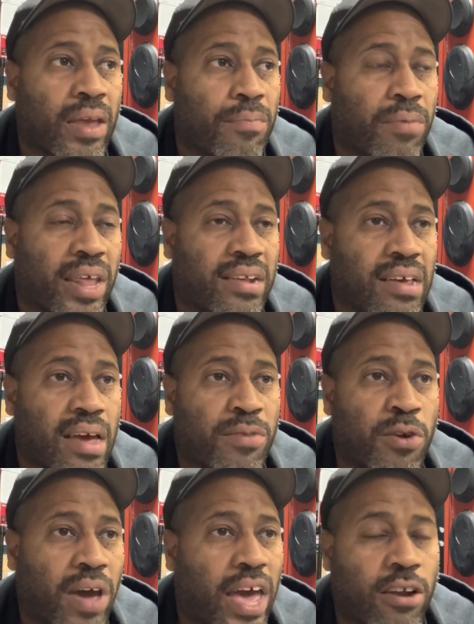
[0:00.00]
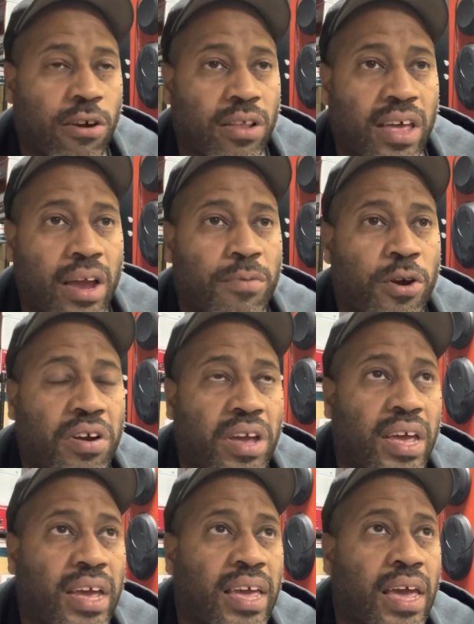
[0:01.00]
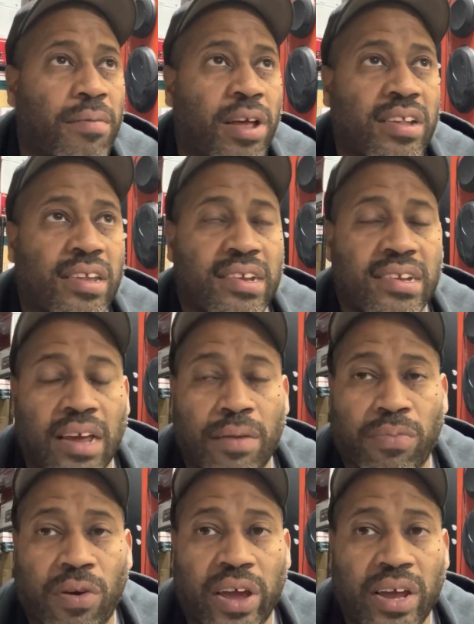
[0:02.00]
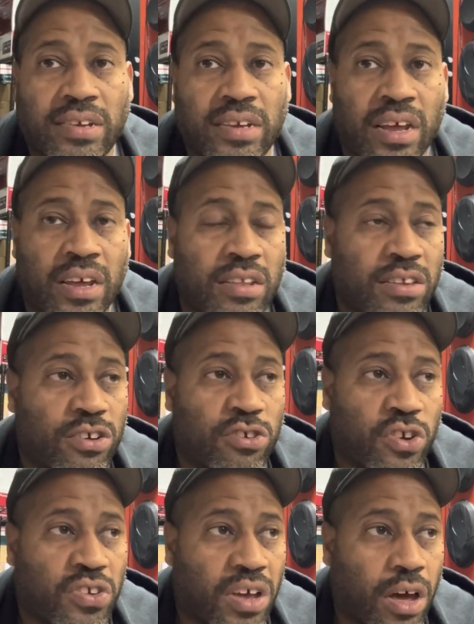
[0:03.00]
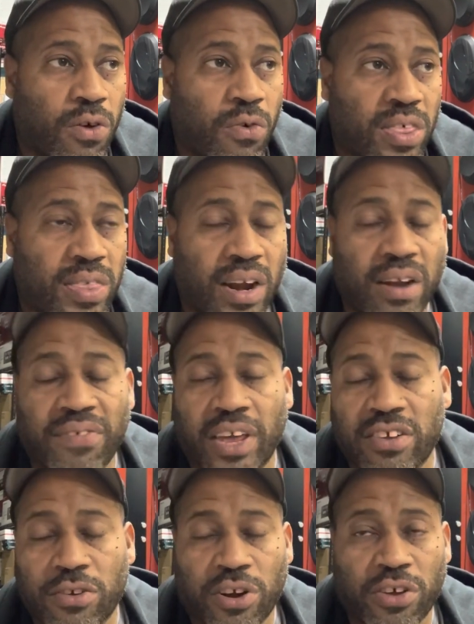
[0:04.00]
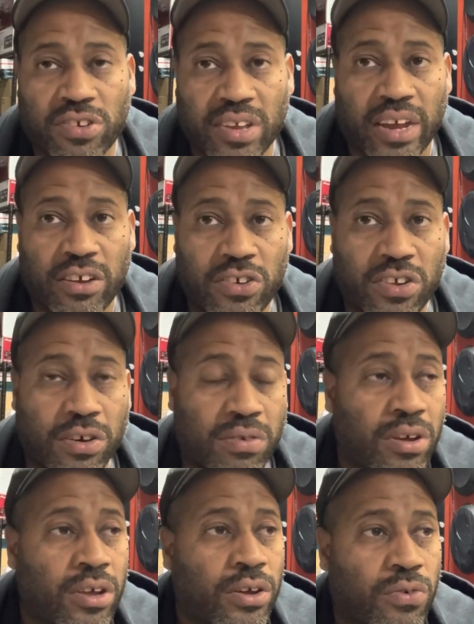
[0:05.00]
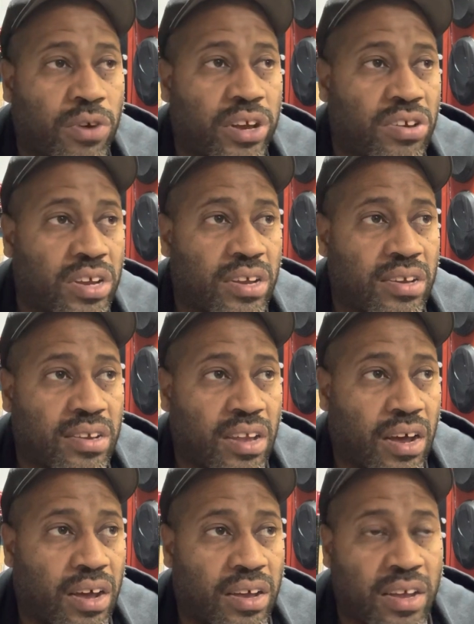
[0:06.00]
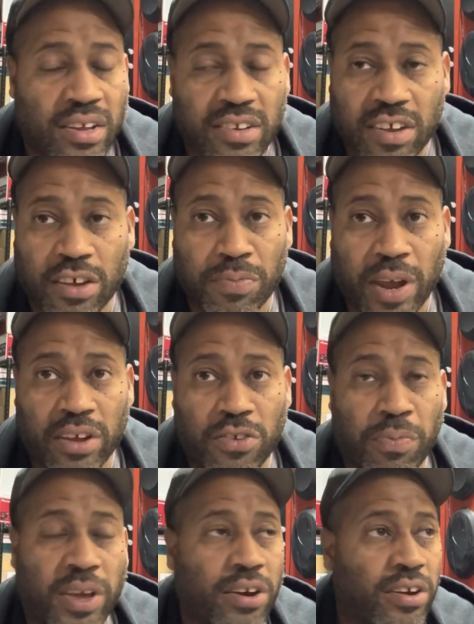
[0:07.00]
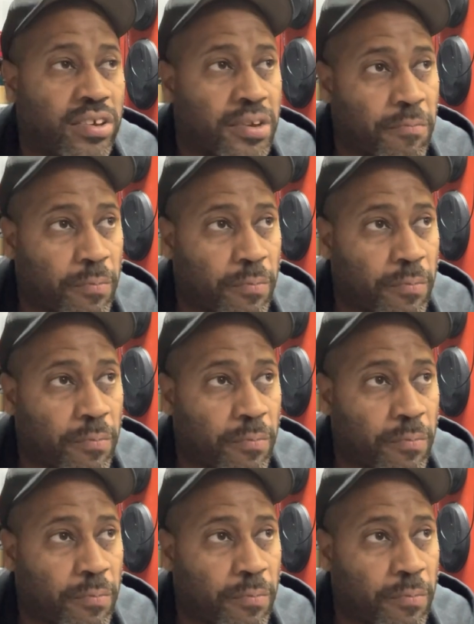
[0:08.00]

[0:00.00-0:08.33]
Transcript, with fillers: By the time you add our labor, it came out to the same price to just go with an NVS Audio Stage 2, which is the six-million speakers,